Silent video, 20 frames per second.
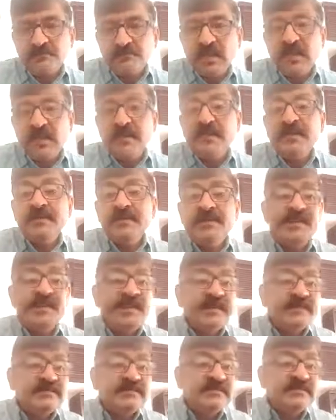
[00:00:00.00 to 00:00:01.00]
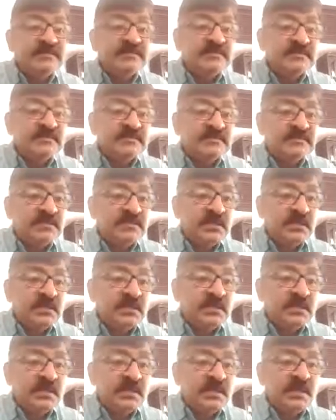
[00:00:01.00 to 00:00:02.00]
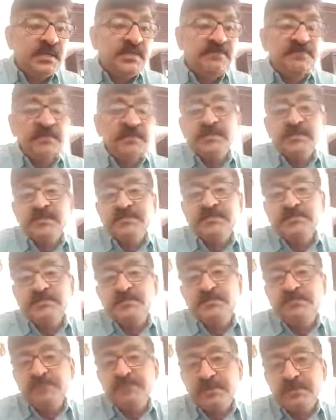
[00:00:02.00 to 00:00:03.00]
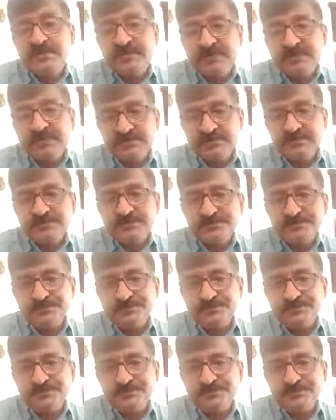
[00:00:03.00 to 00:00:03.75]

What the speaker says: and a dense infiltration of PMNS.